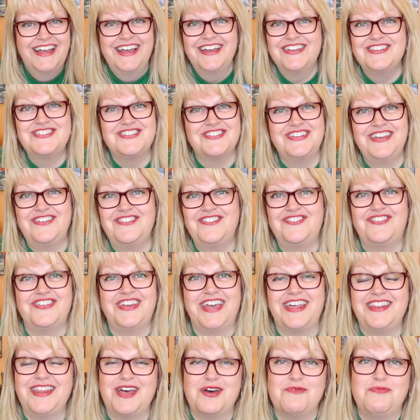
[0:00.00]
And she'll never
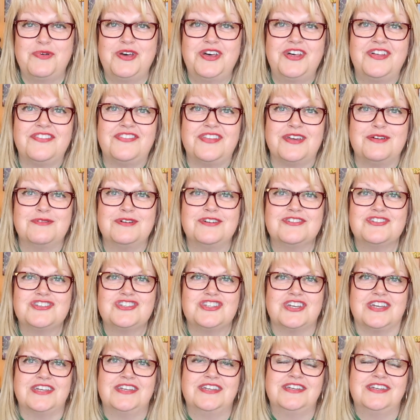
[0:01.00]
forget that birthday, will she?